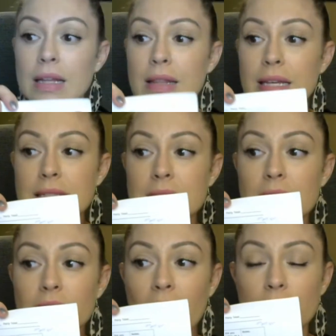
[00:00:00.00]
this is
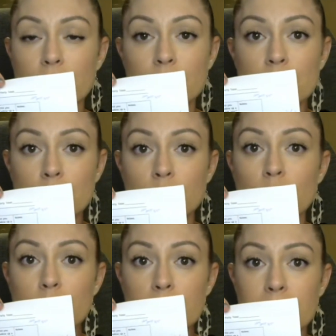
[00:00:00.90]
the value you
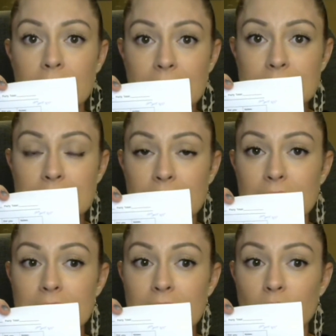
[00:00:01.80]
will replace
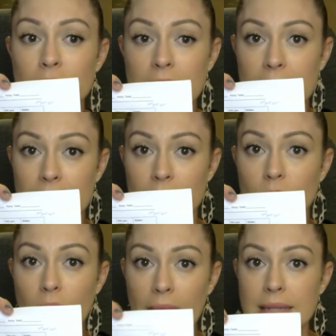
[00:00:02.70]
in their link,
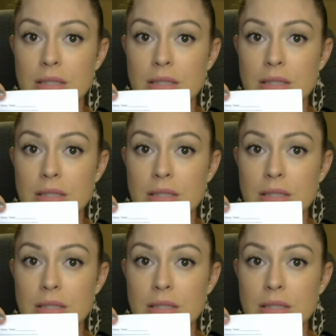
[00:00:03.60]
okay?